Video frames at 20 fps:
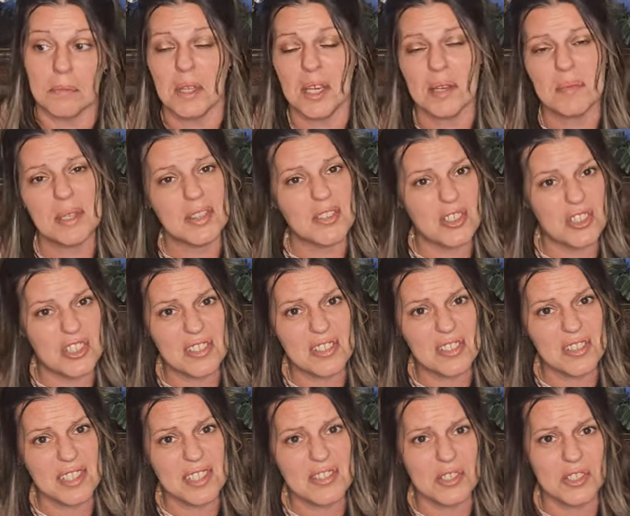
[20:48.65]
I mean, they're just
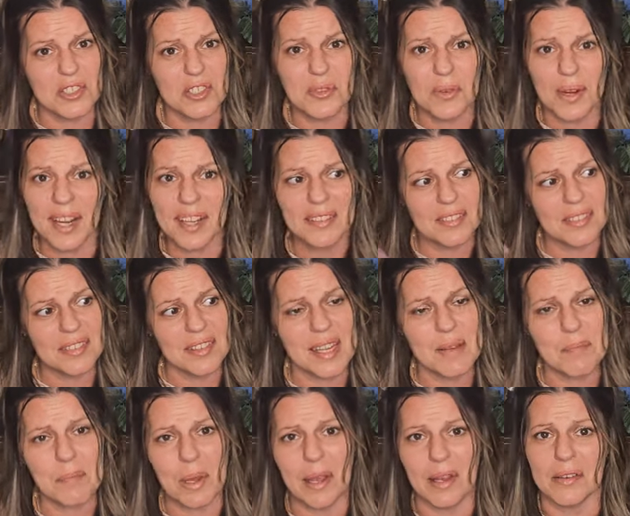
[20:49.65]
lizards, right? They're
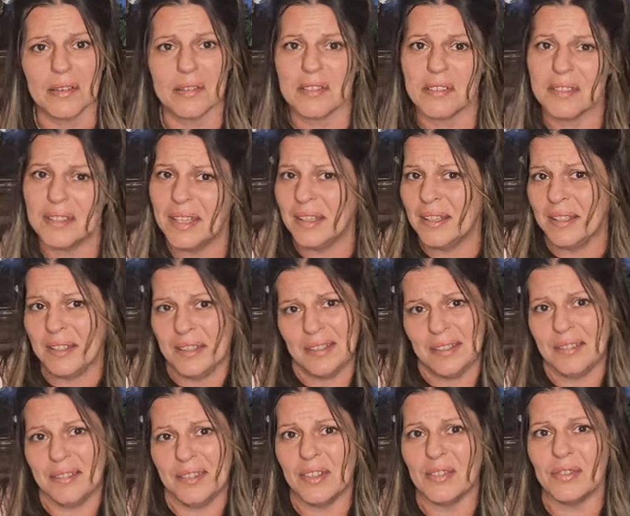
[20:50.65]
like bugs.
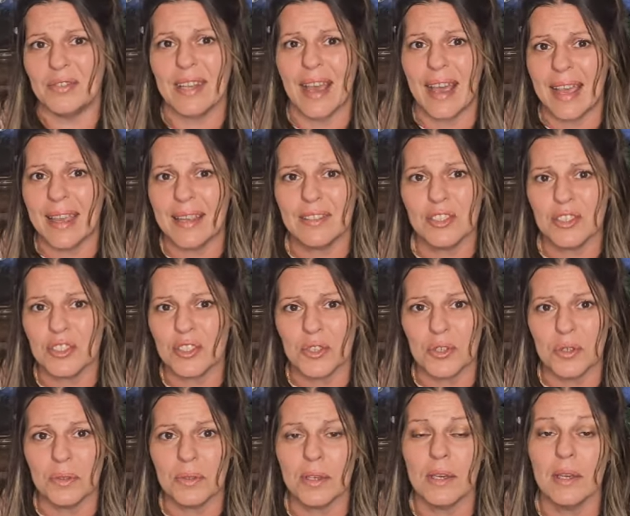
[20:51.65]
They'll die
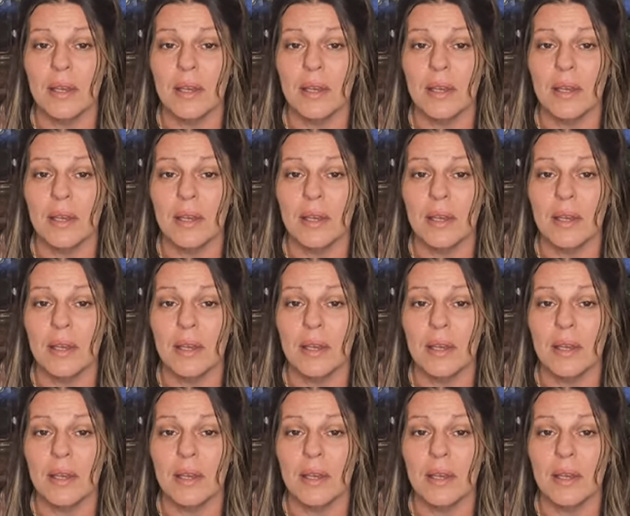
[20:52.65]
soon.